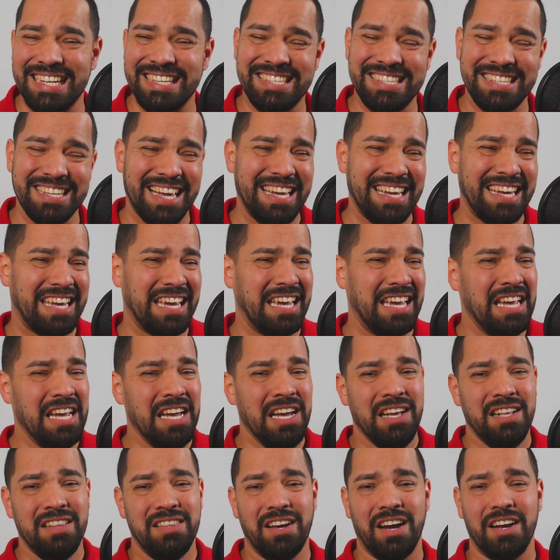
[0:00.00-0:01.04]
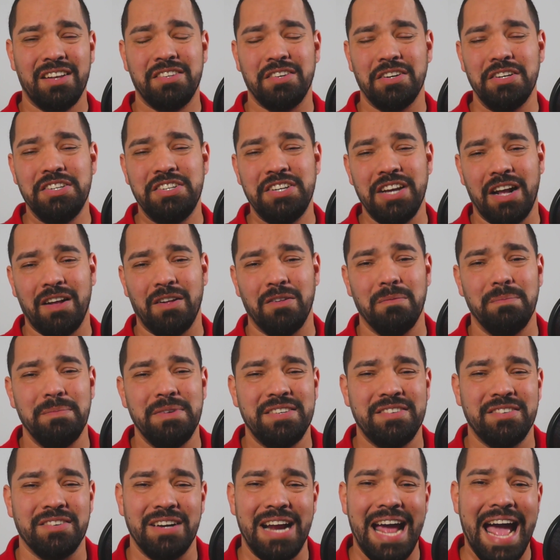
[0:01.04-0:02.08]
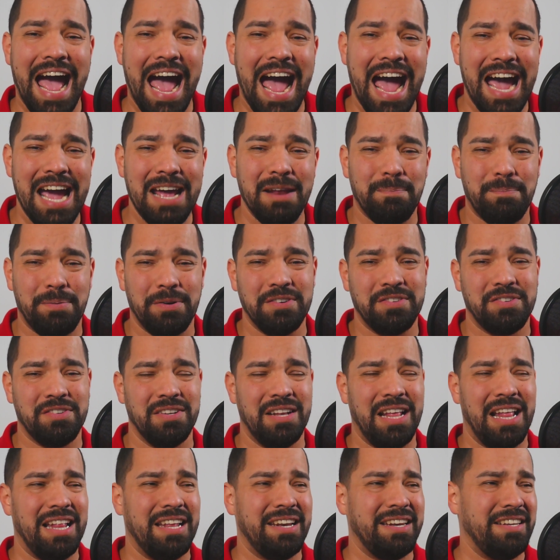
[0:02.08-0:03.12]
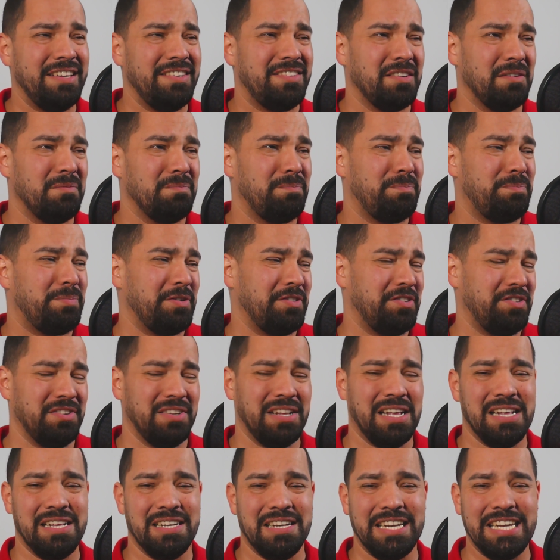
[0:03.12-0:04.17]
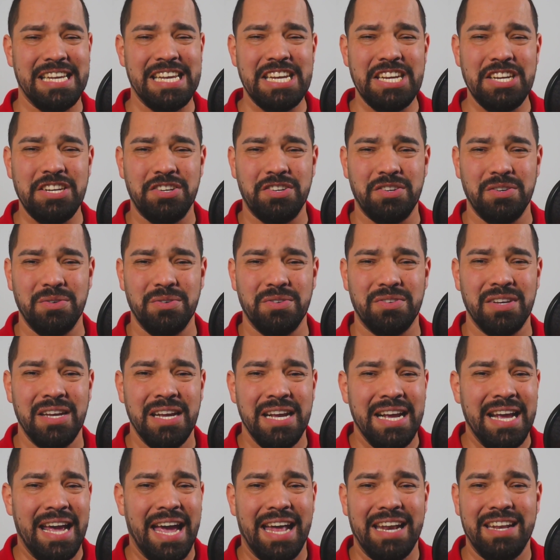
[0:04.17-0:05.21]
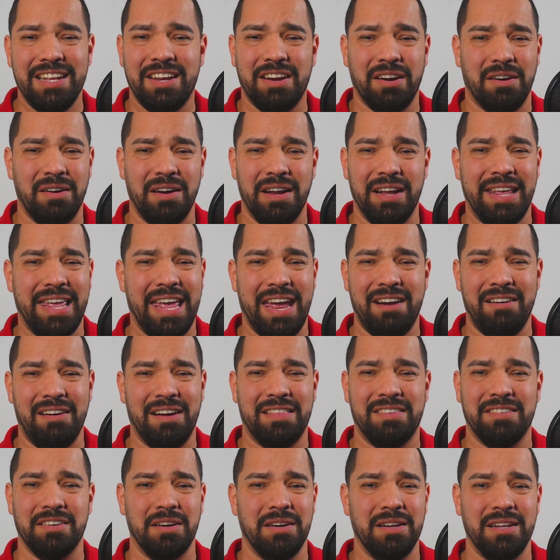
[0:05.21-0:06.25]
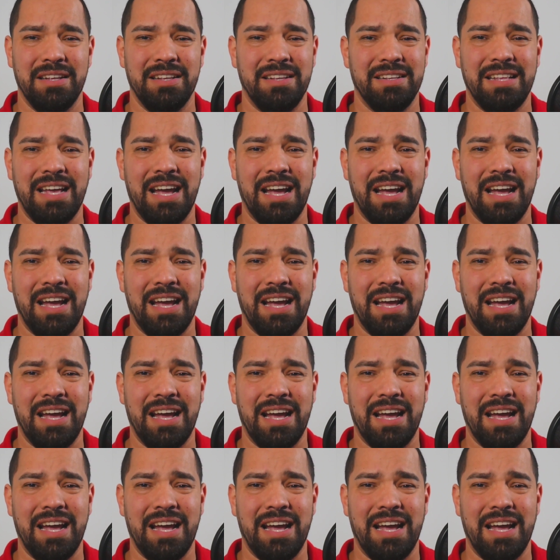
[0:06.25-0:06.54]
It's like Dr. Jekyll, Mr. Hyde personality, some personality issues, and character.